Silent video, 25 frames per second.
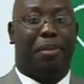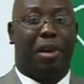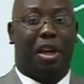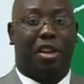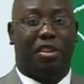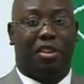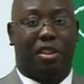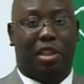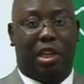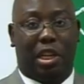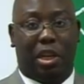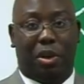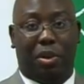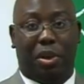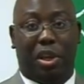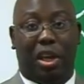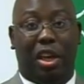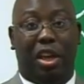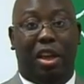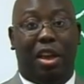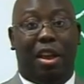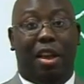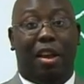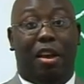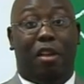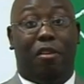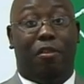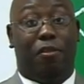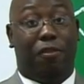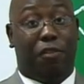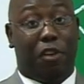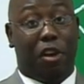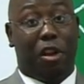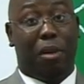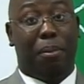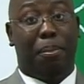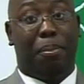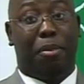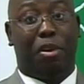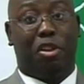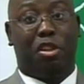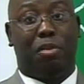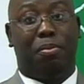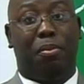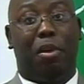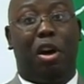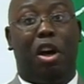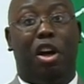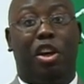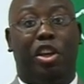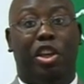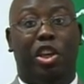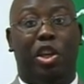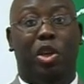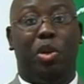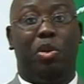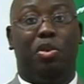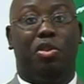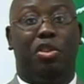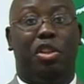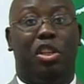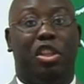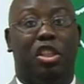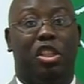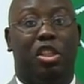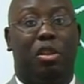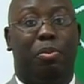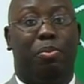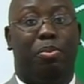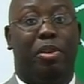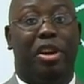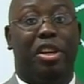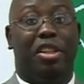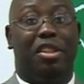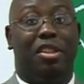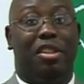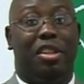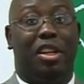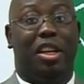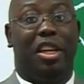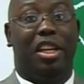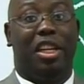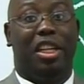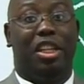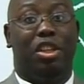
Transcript: Barcelona. And Fulham boss Mark Hughes expressed an